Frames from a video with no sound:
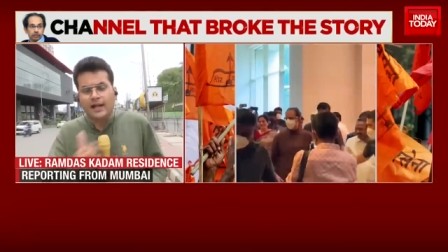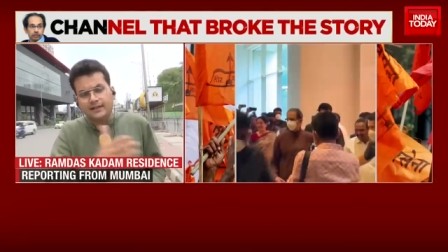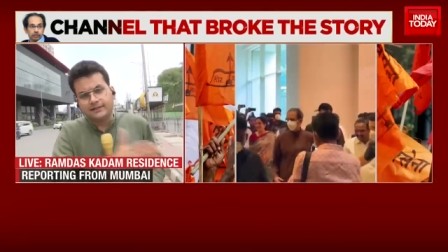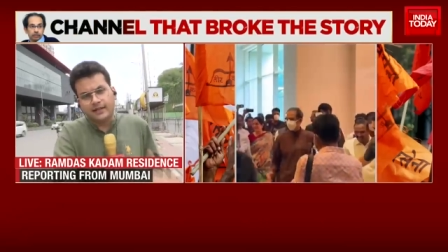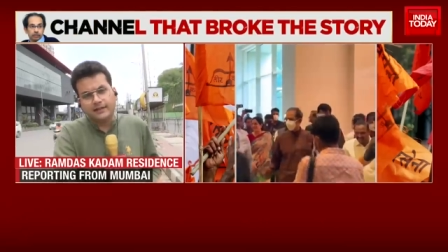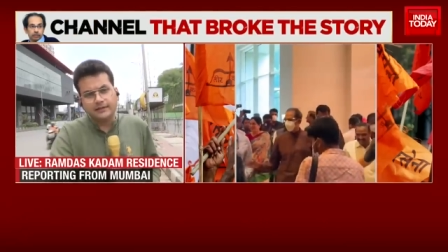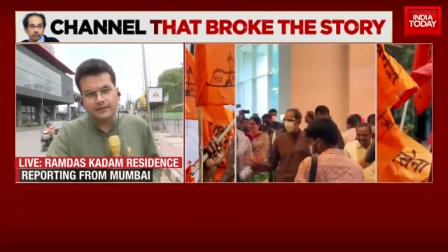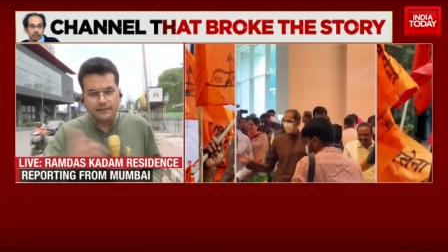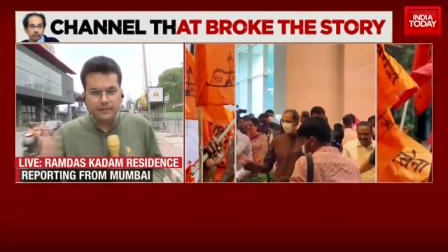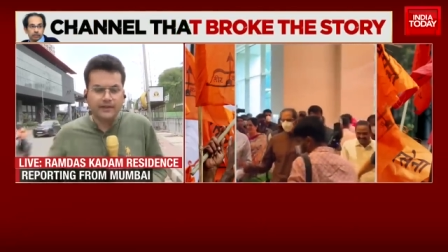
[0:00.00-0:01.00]
His son
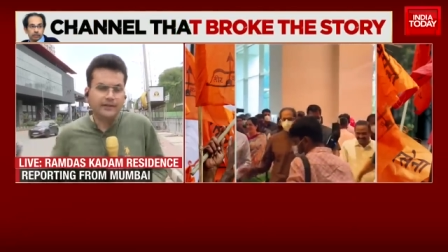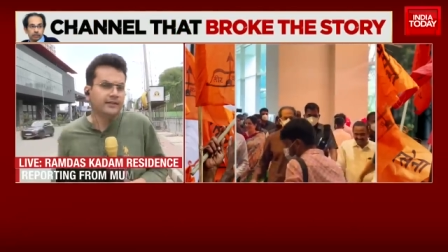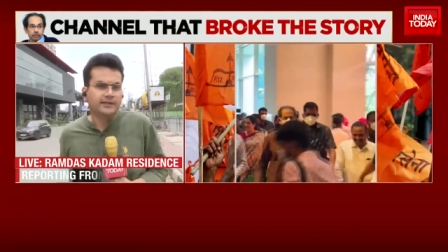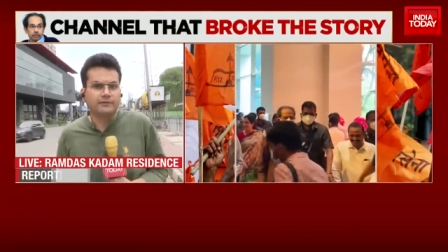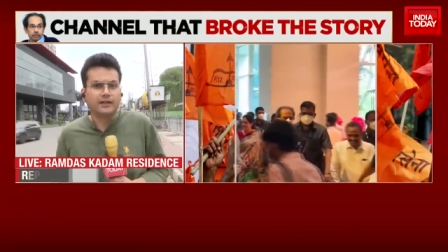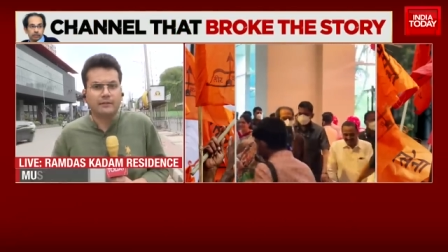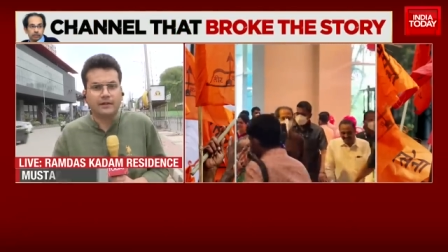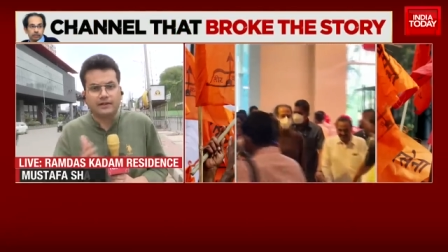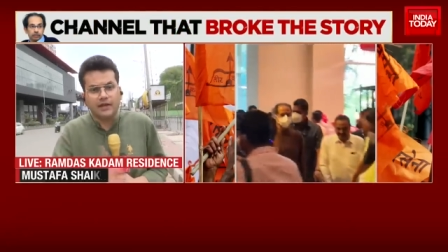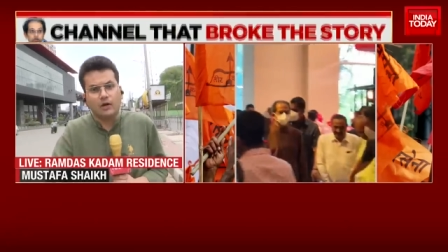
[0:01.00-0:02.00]
remained in Shiv Sena,
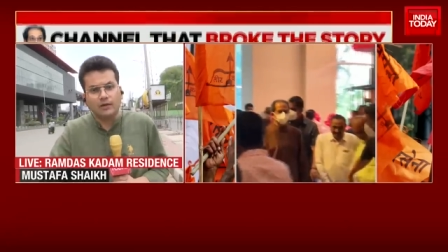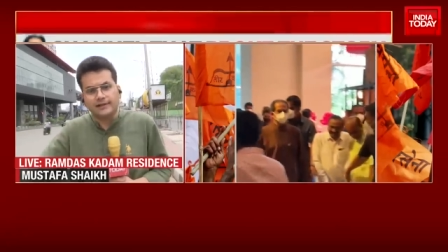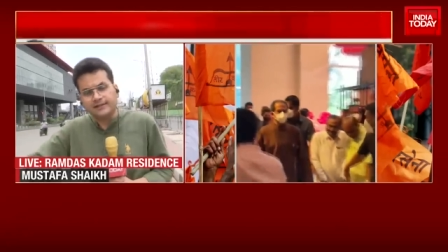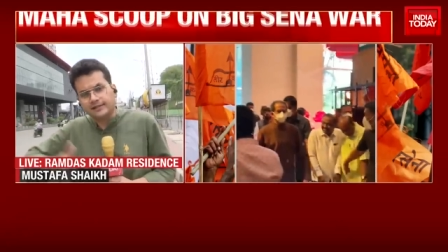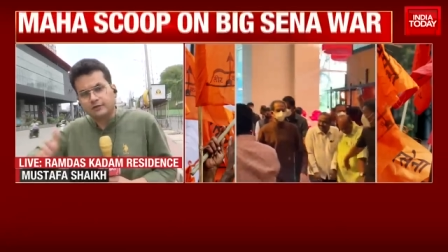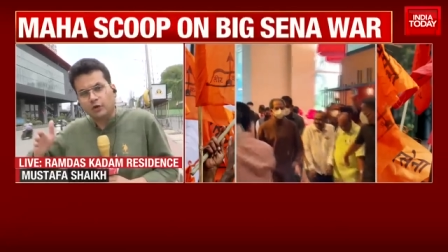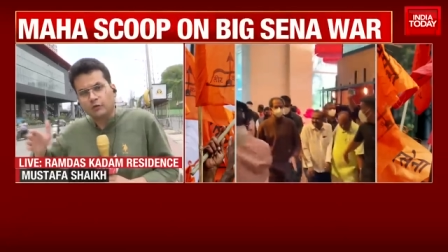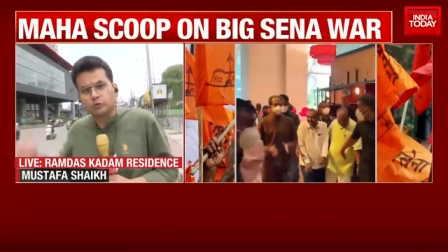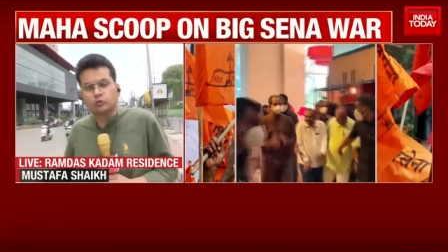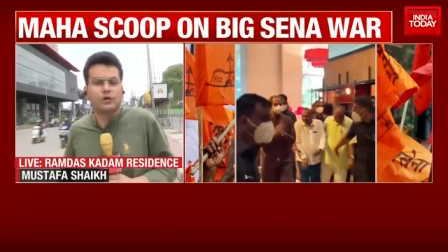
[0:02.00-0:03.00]
but now as he has
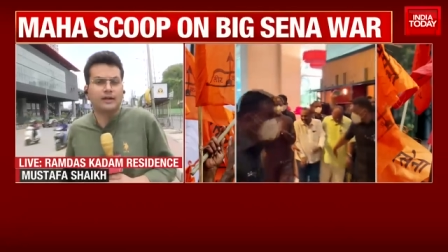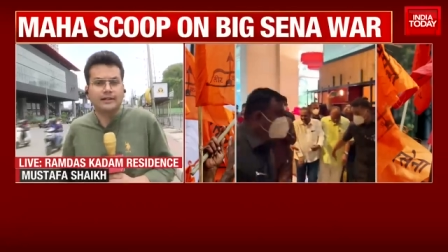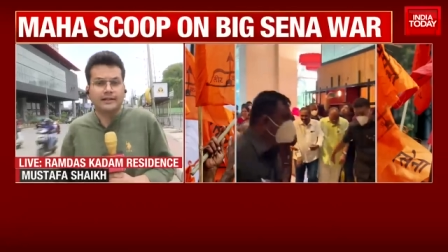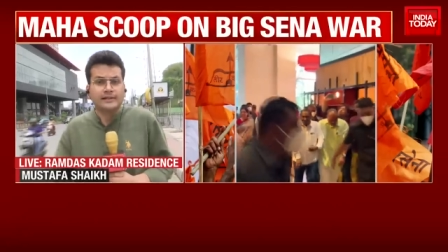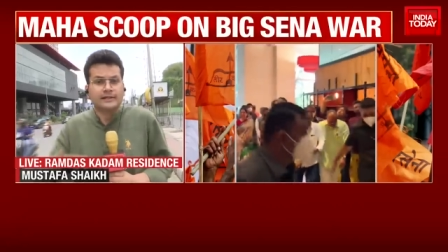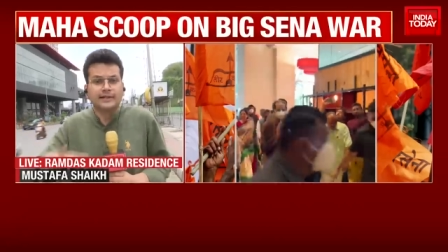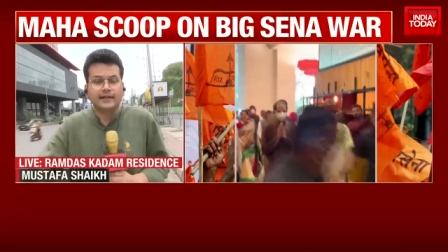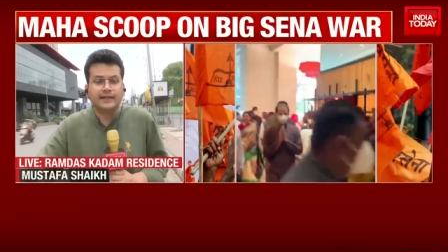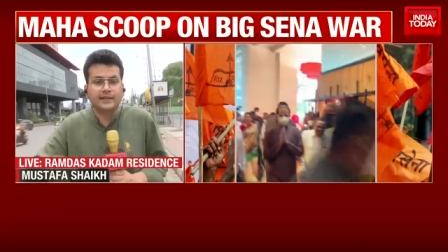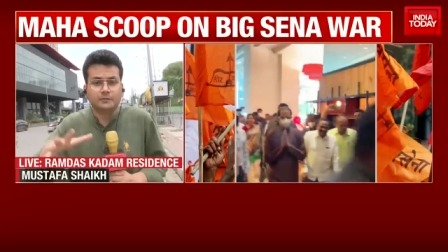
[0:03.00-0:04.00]
gone to Guwahati,
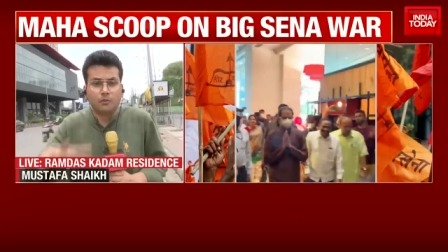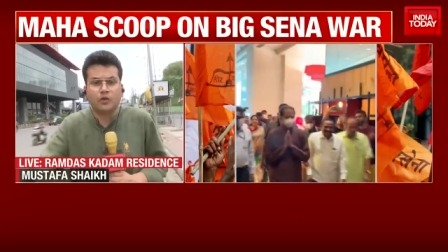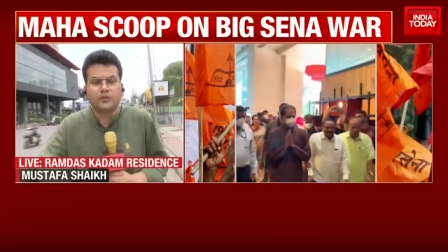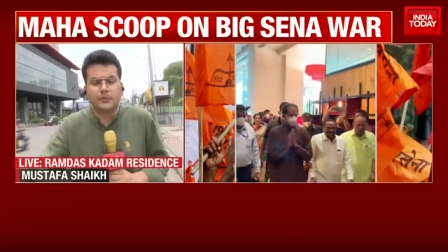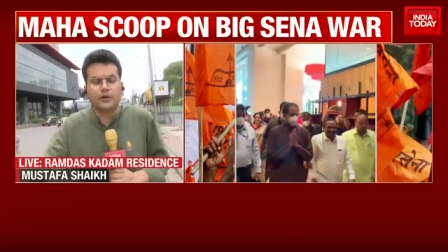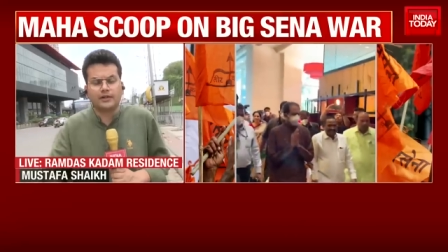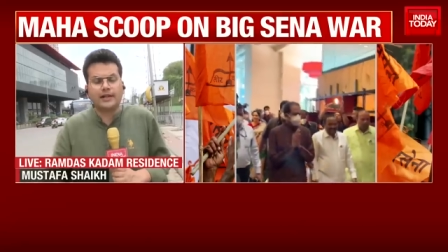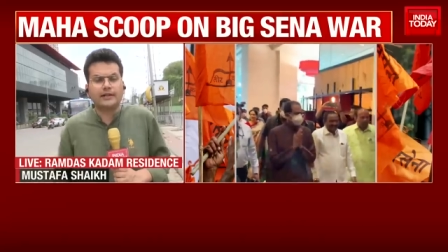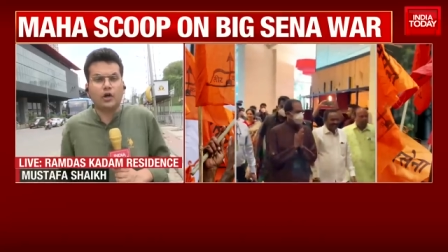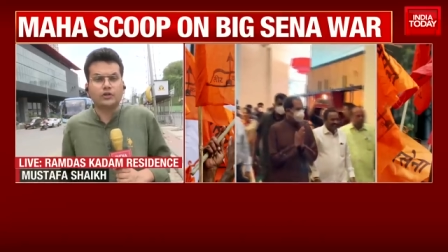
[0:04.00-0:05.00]
then there is more
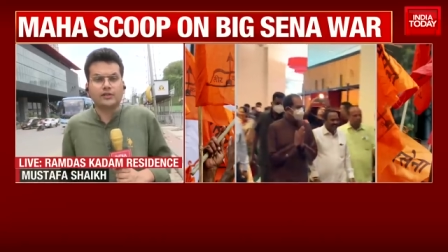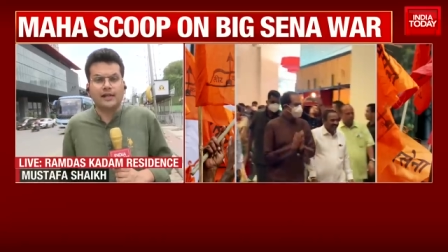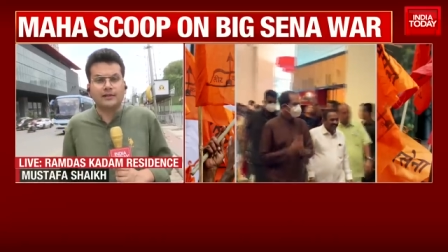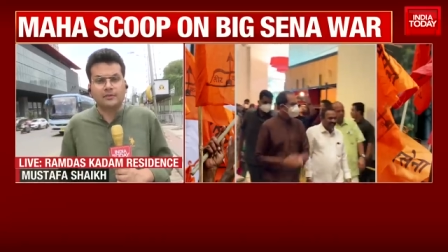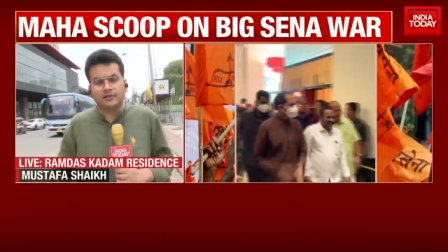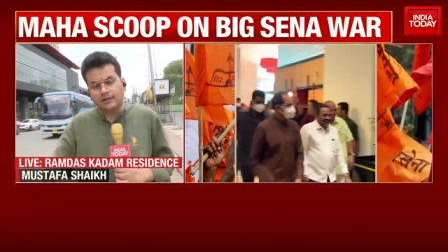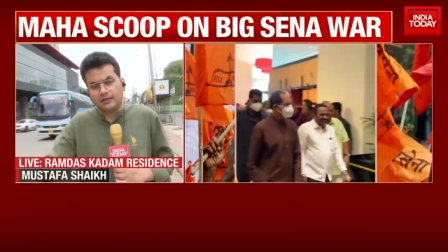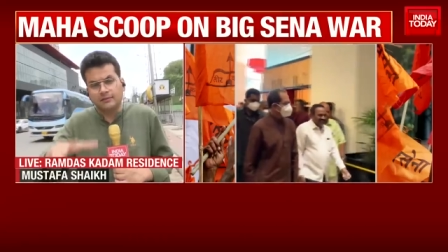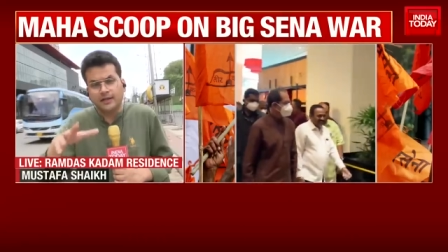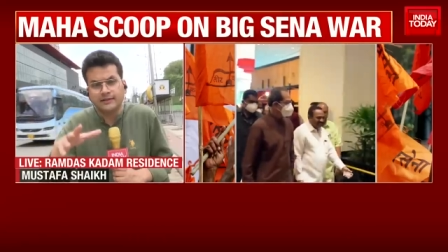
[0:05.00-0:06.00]
spotlight on Ramdas
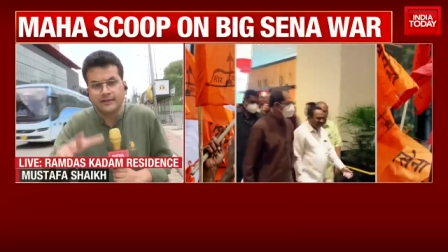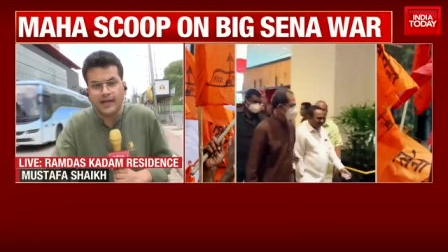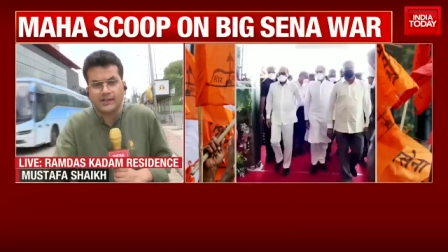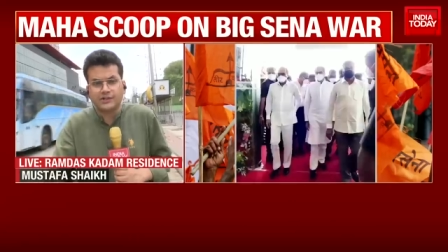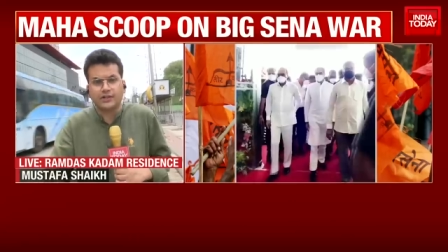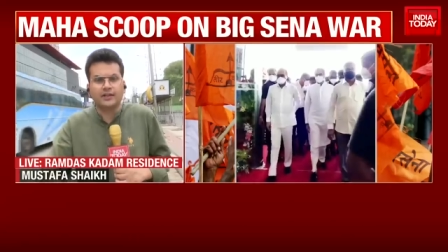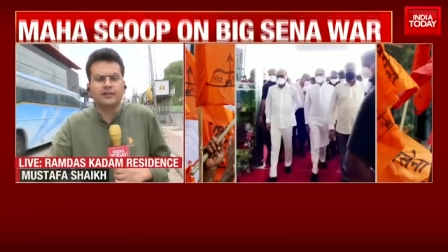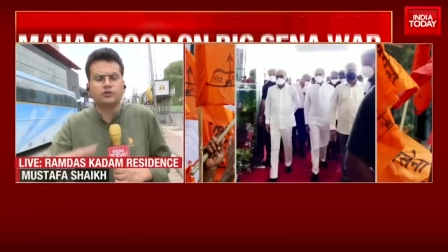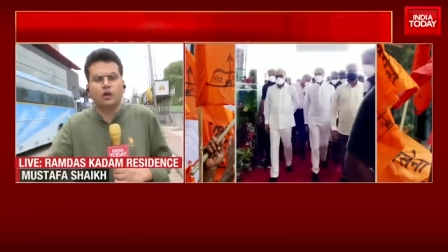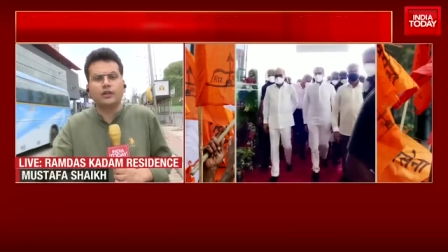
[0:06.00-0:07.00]
Kadam, his action and
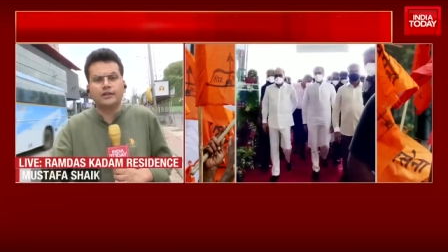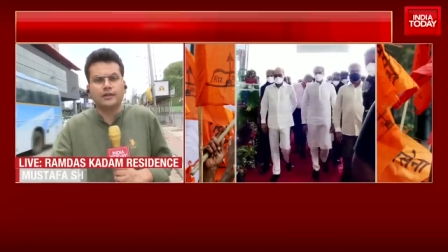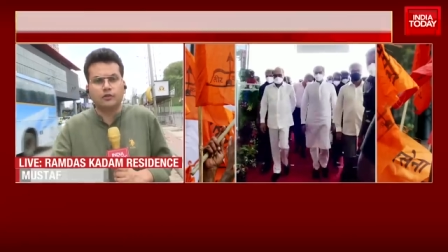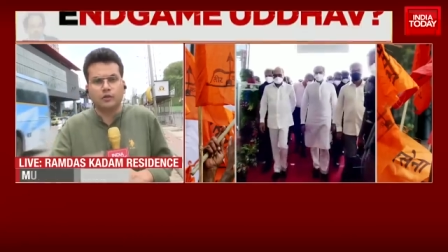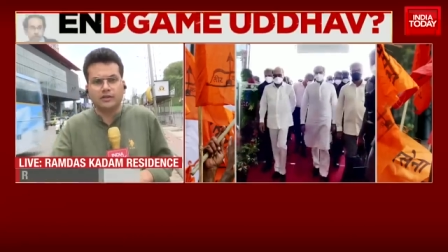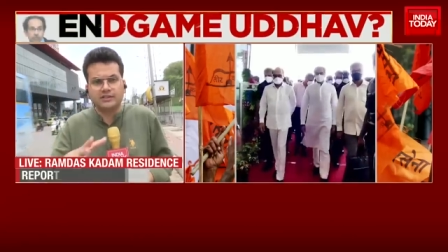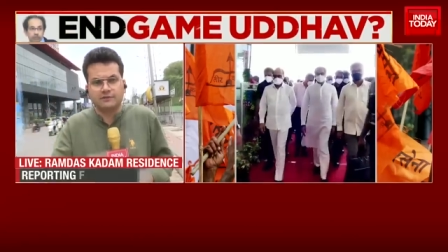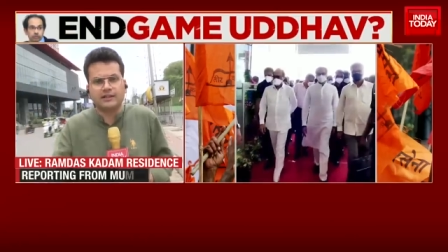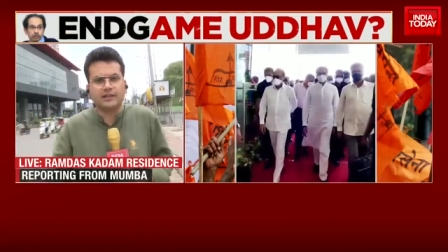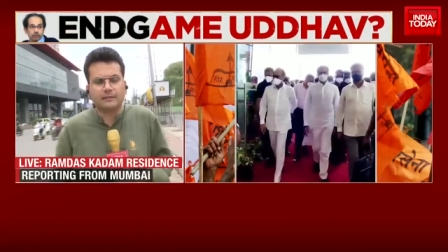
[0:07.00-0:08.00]
his loyalty towards
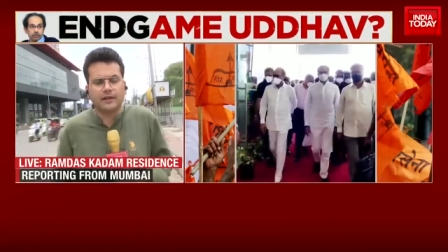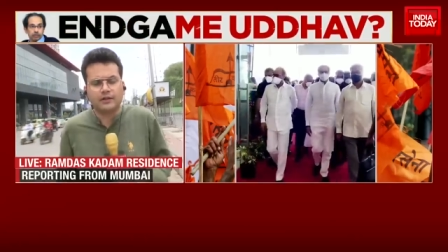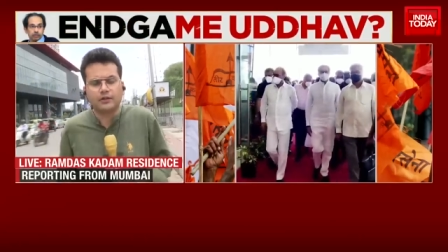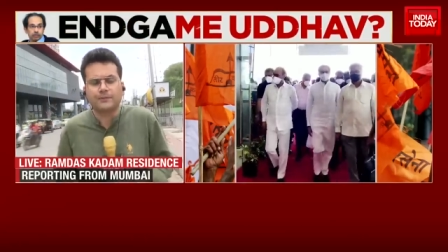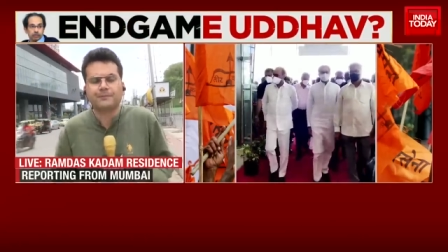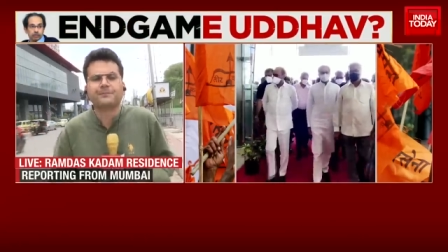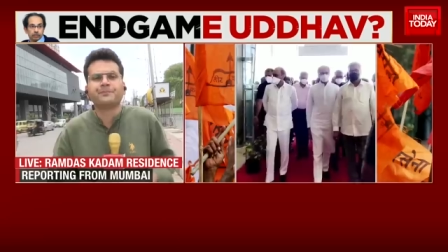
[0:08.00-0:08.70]
Shiv Sena. Back to you.